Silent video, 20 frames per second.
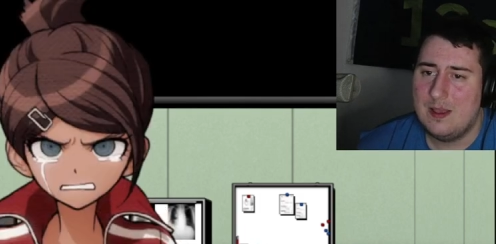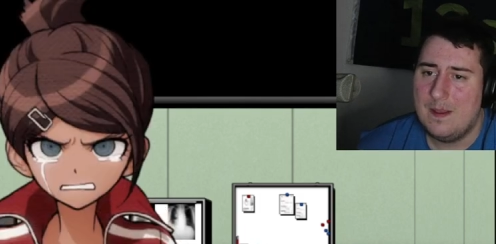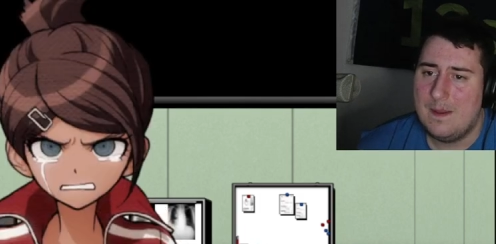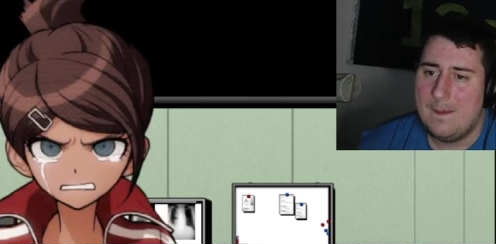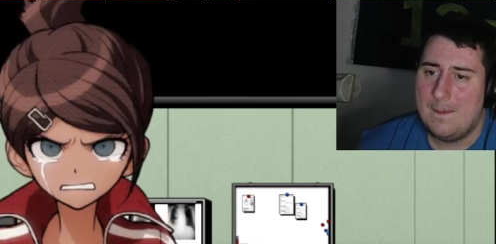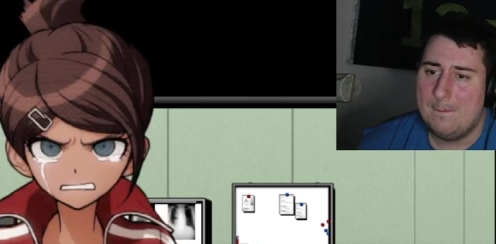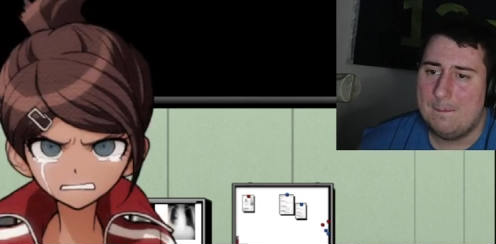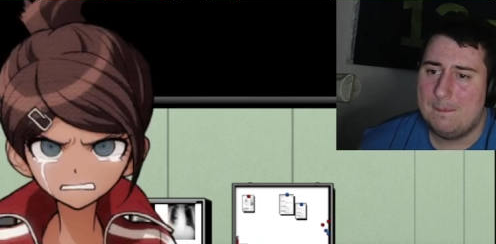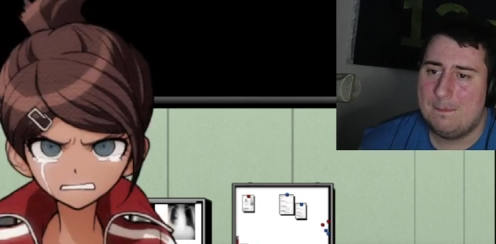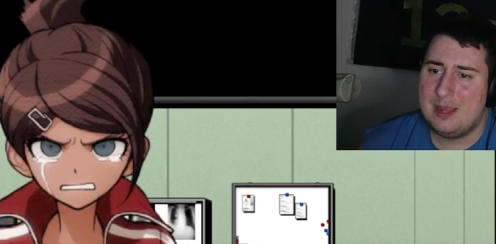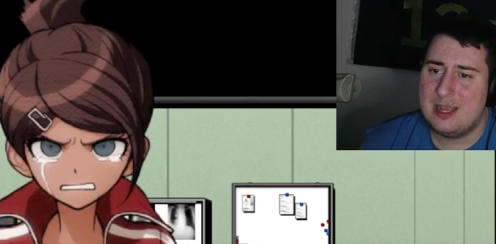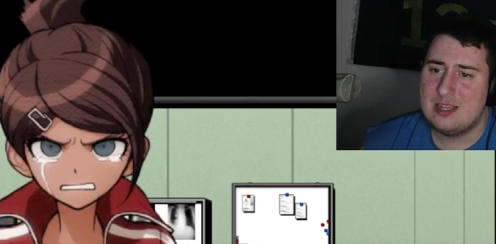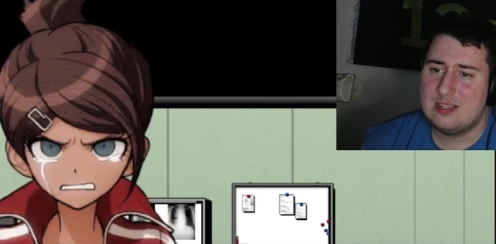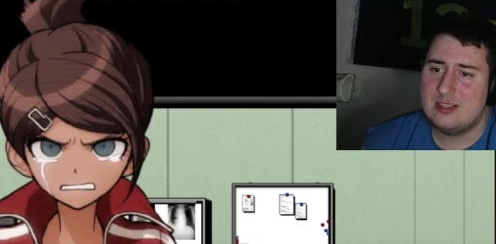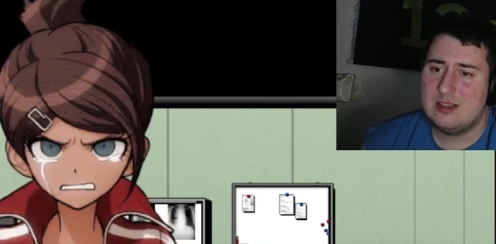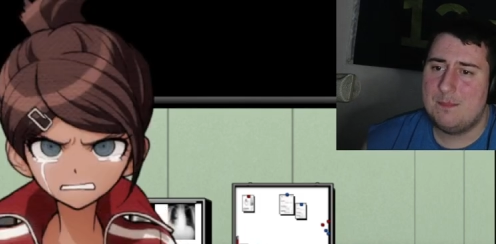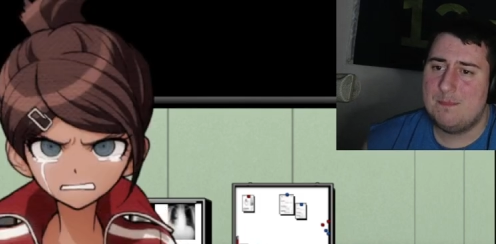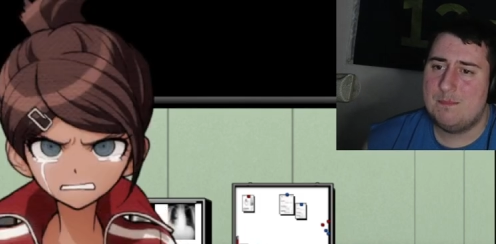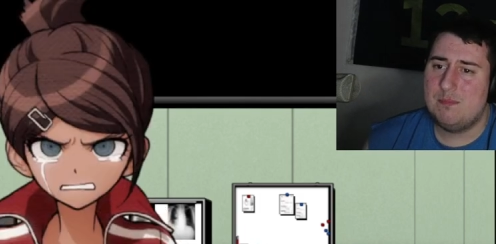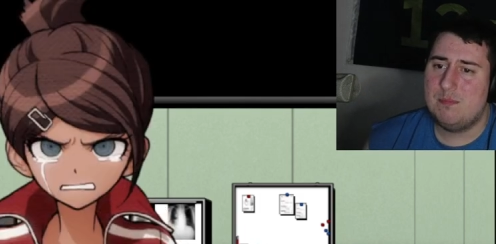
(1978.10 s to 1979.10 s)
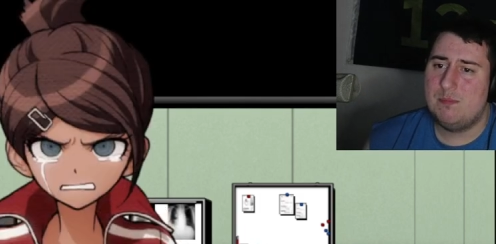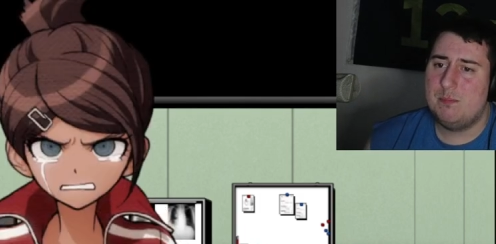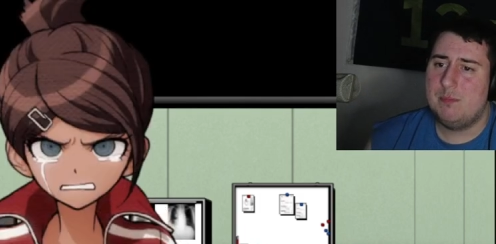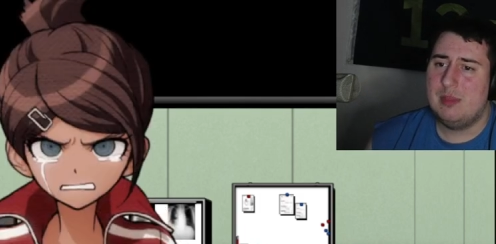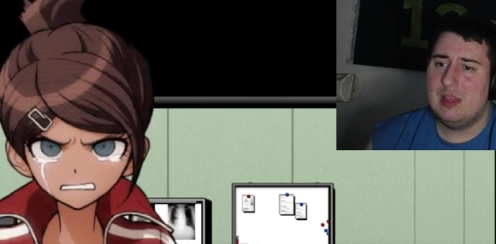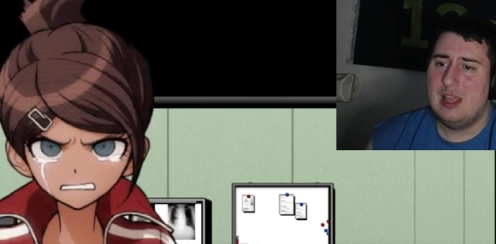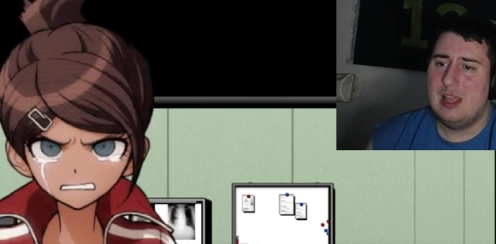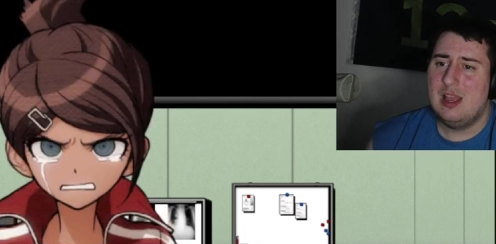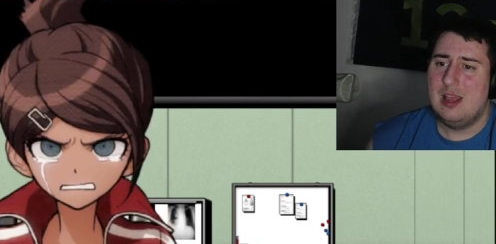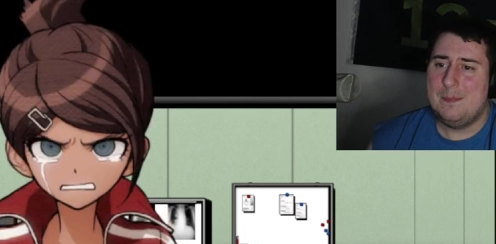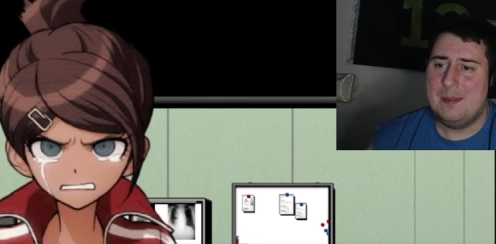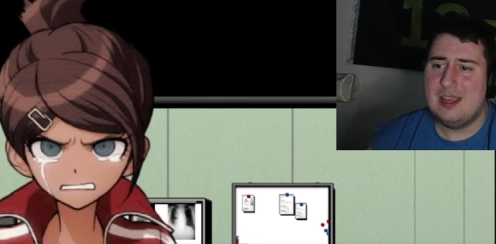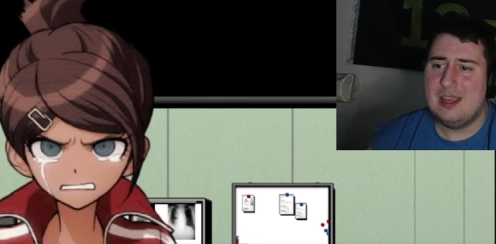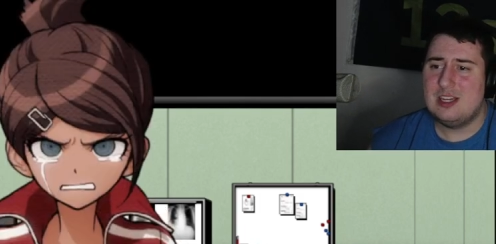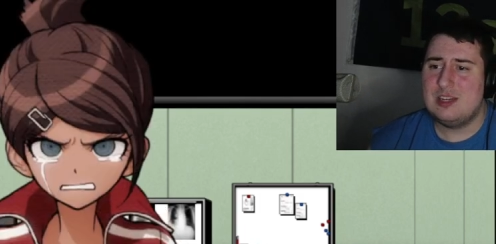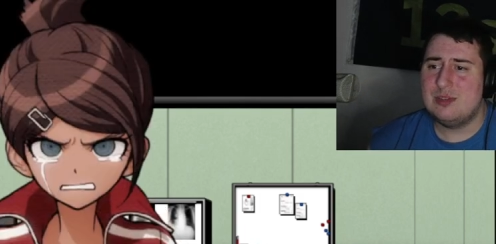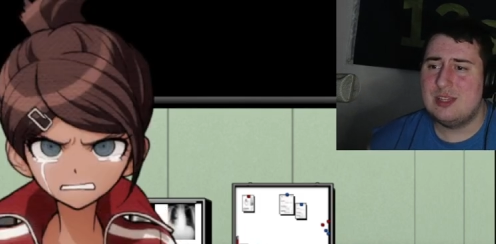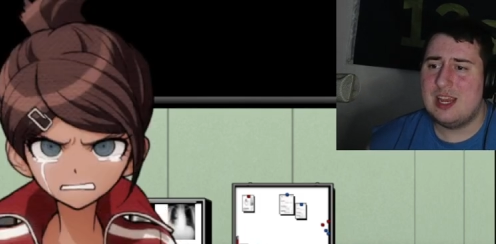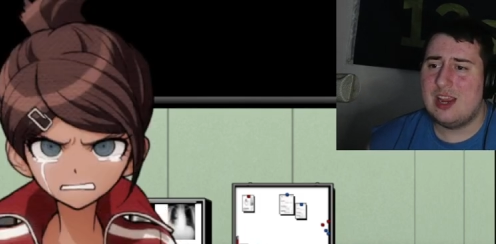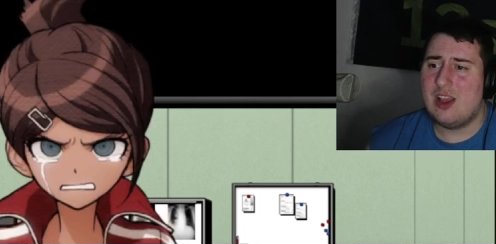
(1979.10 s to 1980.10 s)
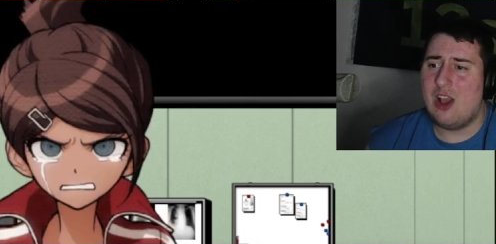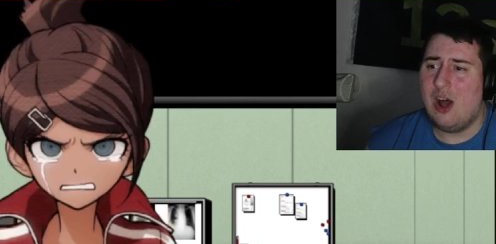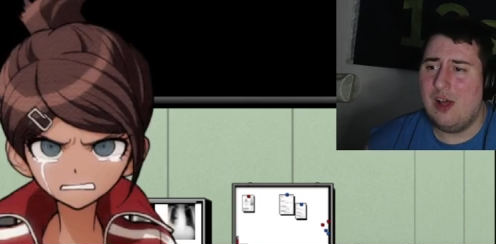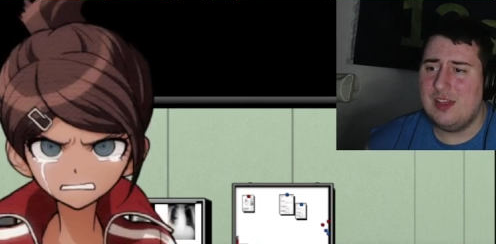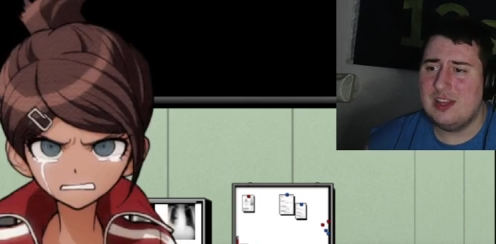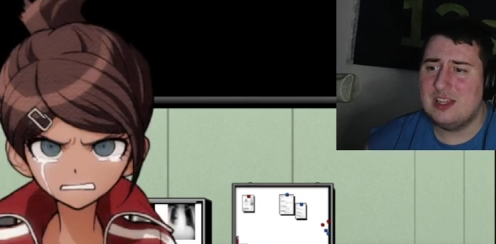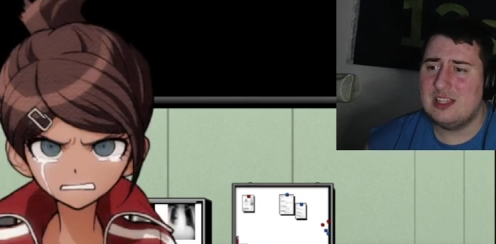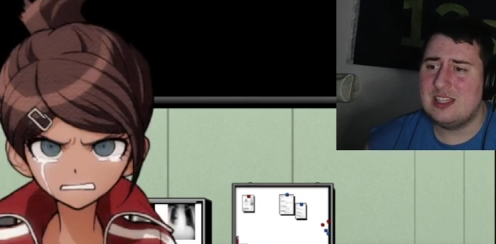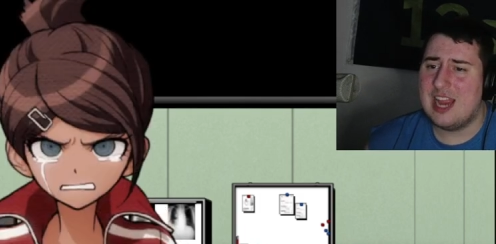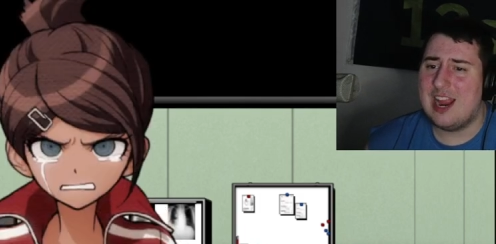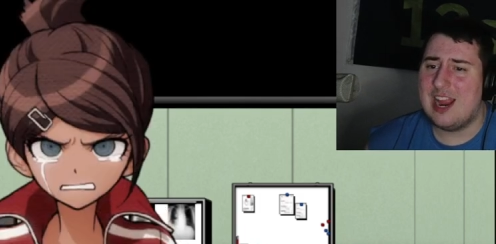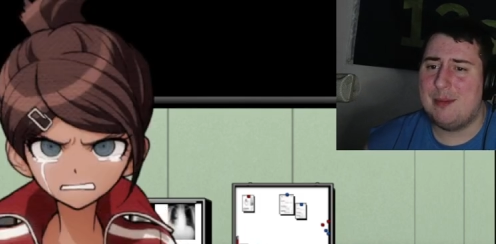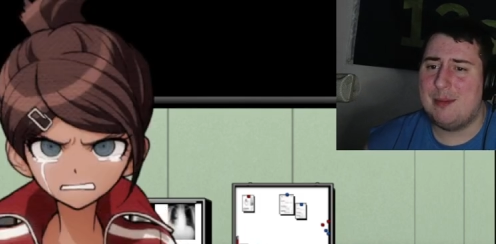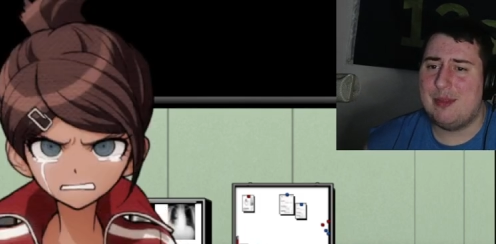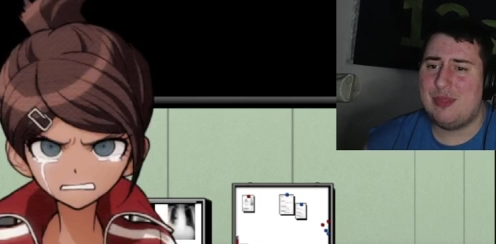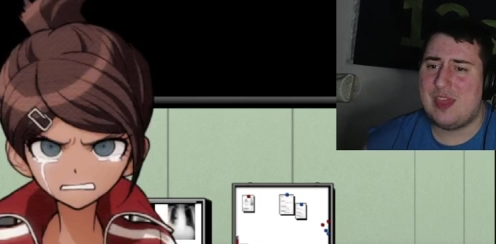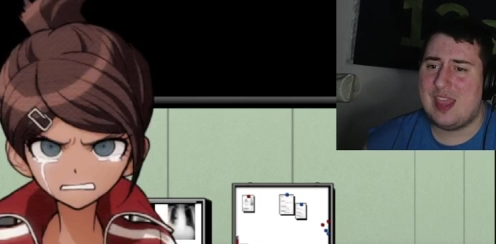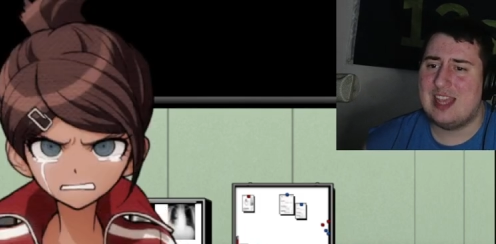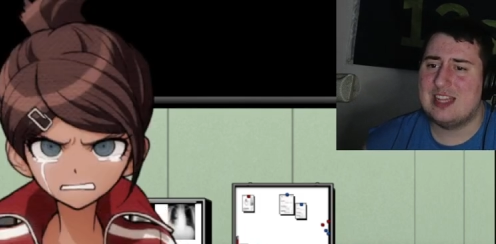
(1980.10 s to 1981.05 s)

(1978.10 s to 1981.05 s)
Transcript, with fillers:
Speaker 1: she was saying all these terrible things about